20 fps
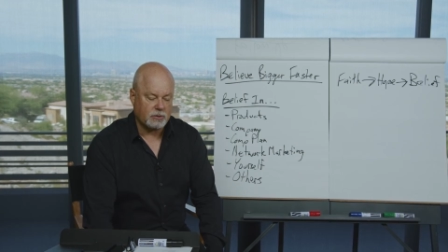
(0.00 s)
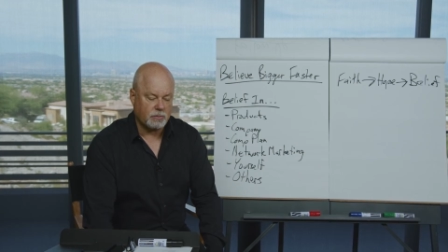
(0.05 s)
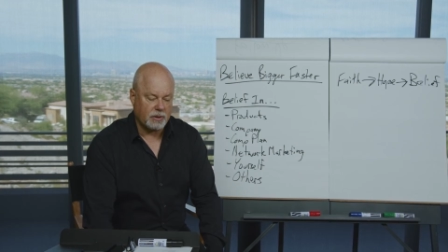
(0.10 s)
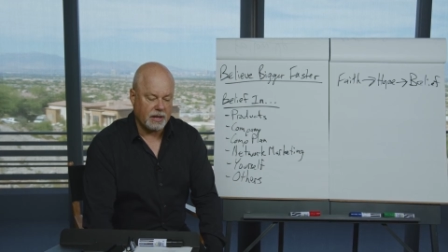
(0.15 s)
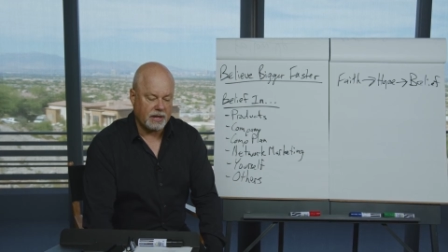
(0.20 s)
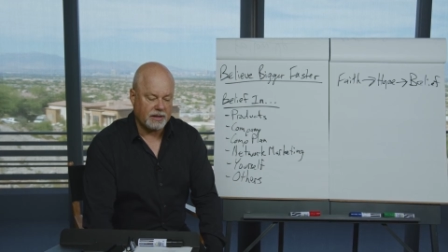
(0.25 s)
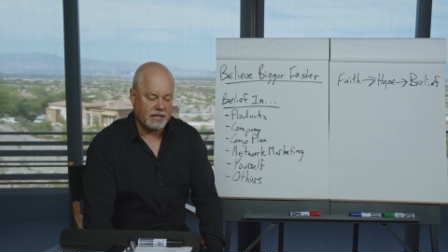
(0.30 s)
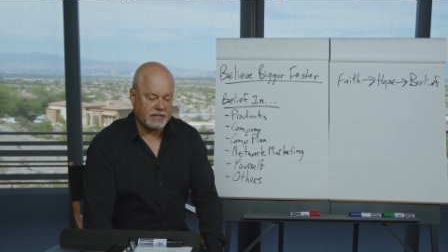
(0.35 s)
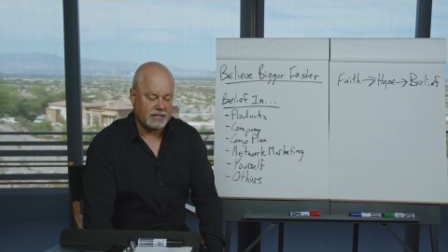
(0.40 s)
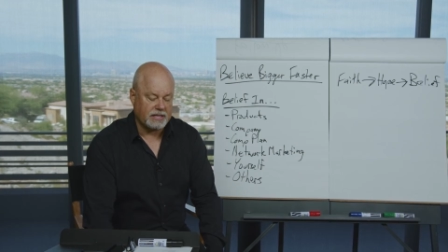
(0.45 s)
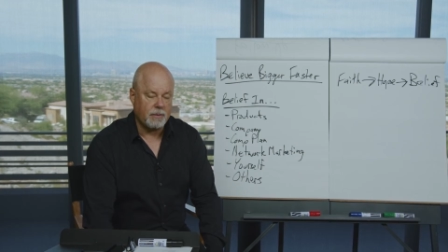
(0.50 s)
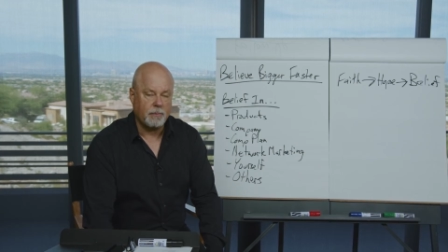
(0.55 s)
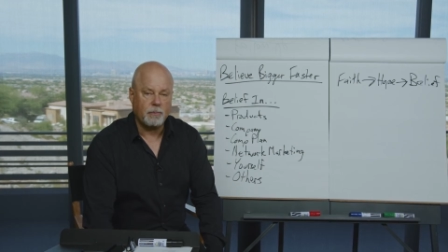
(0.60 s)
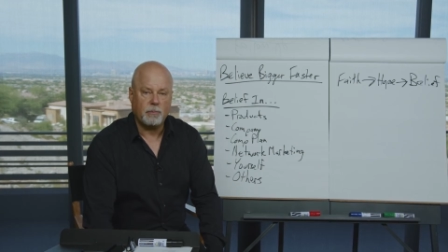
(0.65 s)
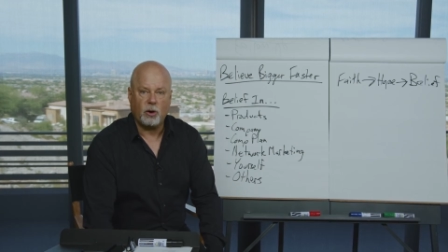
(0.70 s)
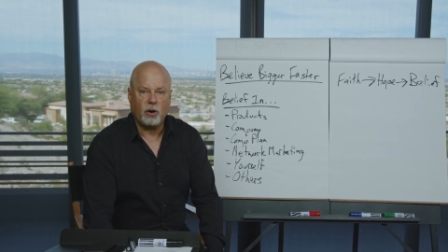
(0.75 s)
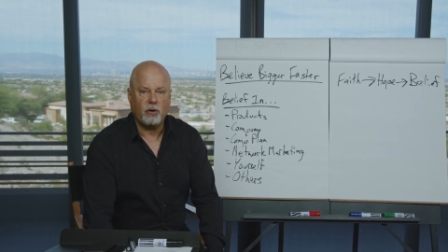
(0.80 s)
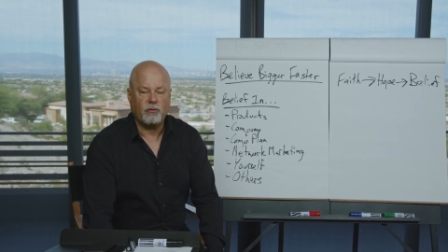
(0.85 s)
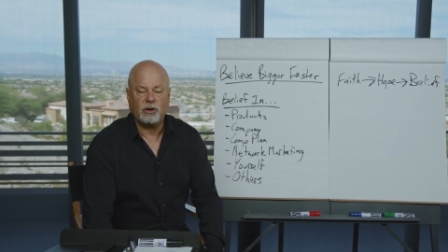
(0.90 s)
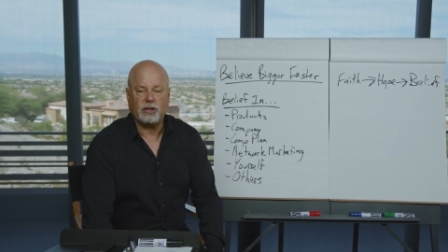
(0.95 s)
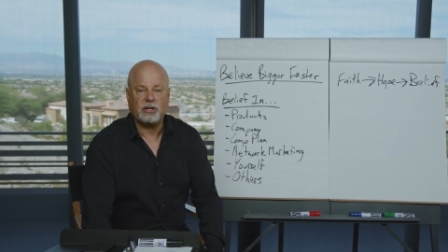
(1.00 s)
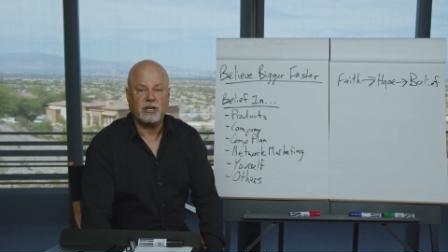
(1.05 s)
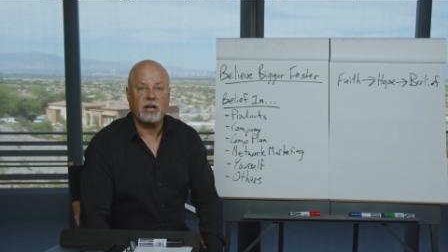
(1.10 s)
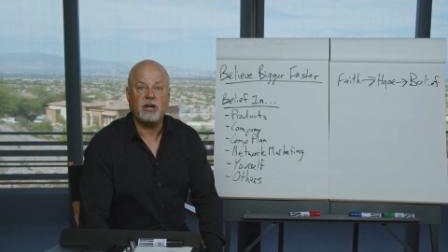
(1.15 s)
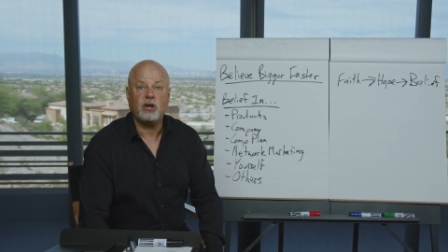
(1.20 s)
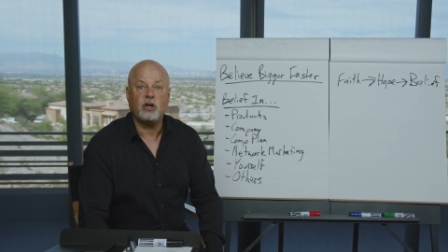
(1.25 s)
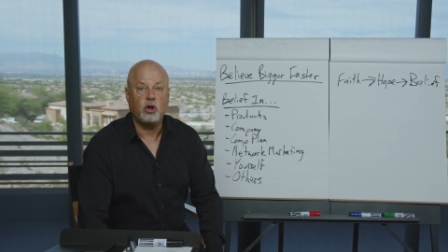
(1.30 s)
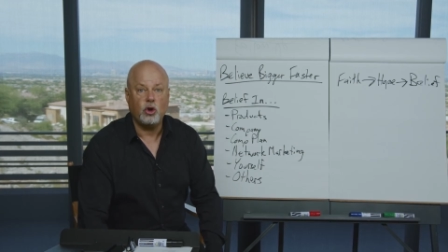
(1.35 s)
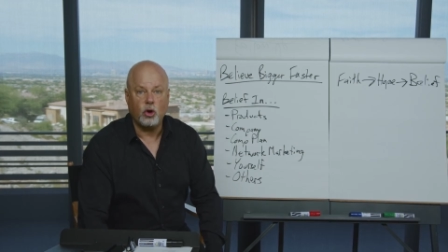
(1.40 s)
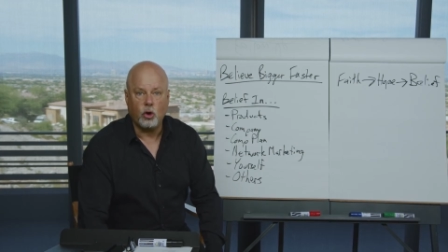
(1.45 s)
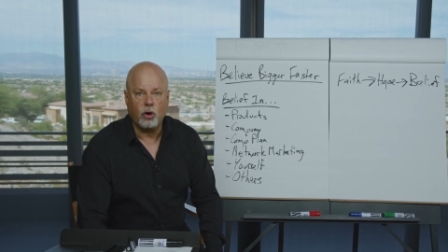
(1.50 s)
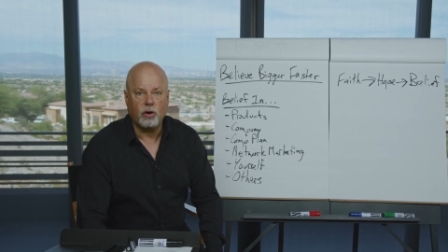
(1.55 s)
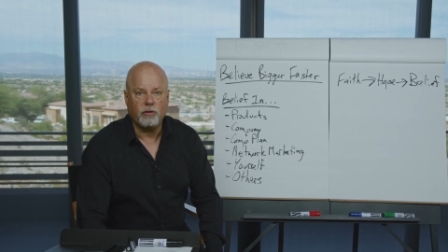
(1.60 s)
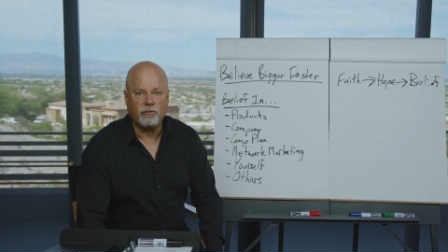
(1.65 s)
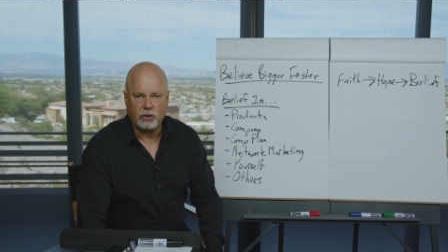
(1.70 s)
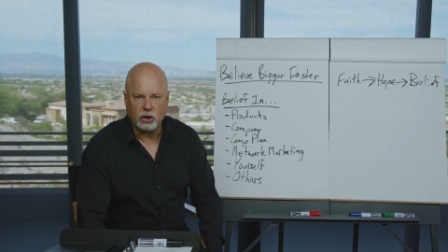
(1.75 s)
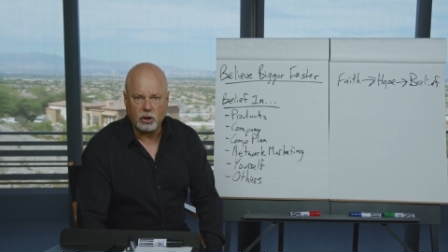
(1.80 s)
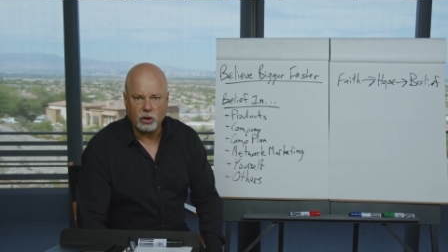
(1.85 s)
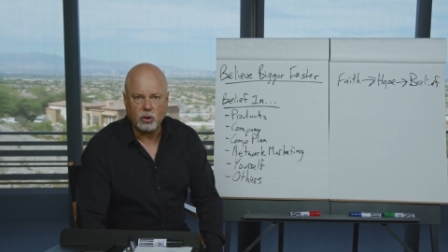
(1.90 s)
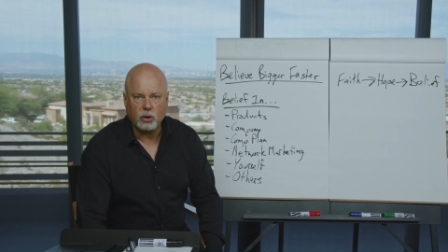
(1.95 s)
plan that's imperfect in your
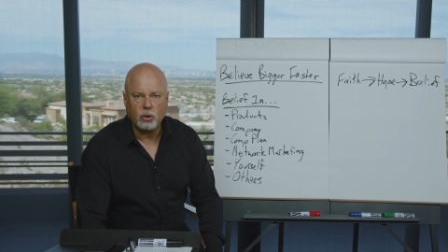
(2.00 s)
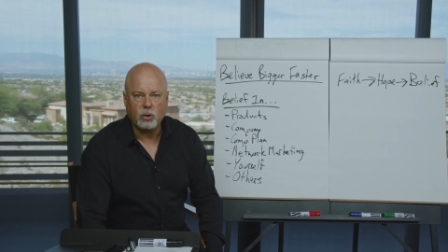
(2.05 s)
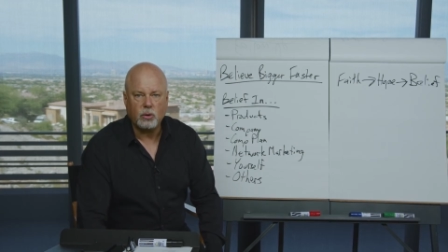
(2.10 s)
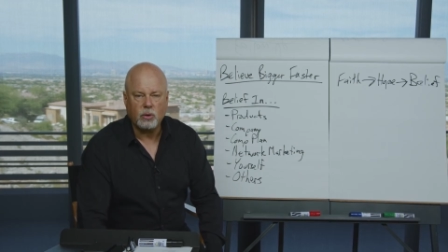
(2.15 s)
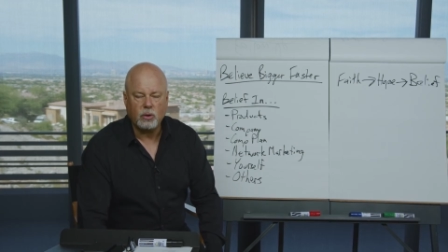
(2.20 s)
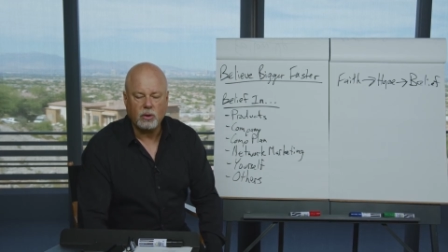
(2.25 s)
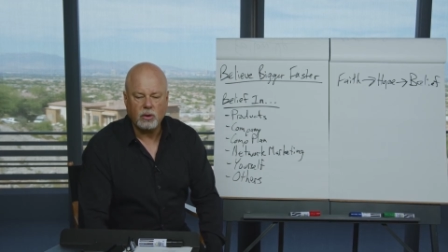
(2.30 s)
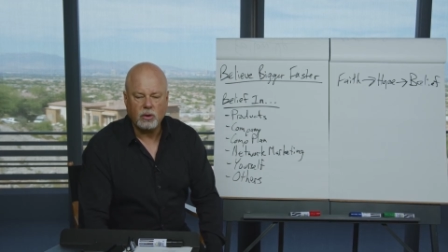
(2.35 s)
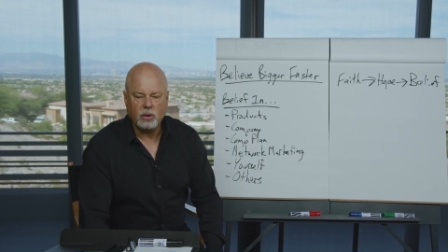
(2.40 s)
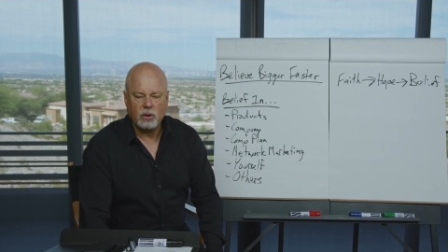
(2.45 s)
view